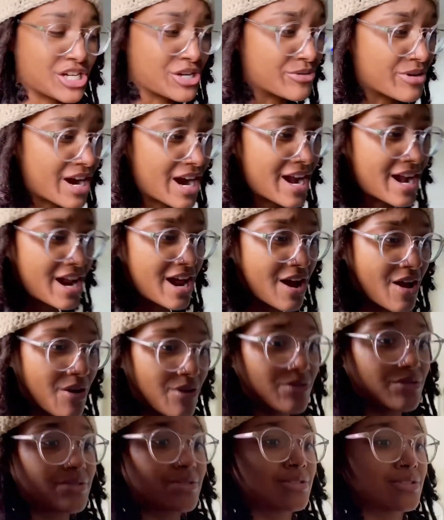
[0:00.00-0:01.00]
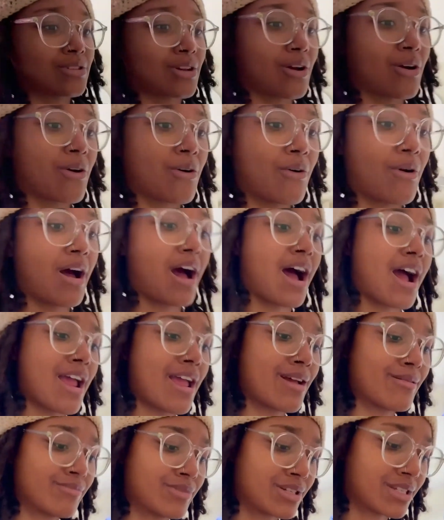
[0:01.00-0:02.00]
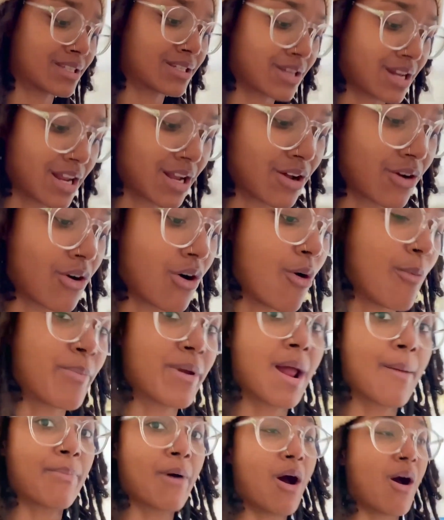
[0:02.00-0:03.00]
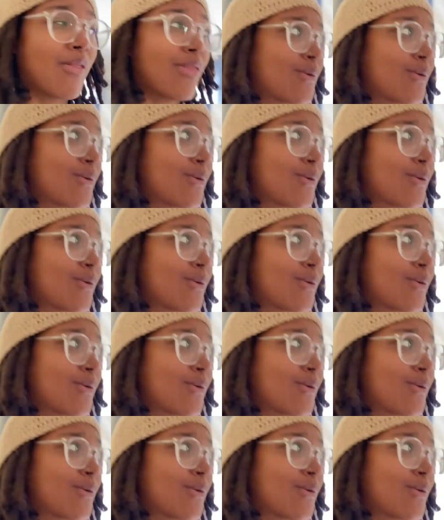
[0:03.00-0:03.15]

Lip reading: right now, so I am just gonna go open up all the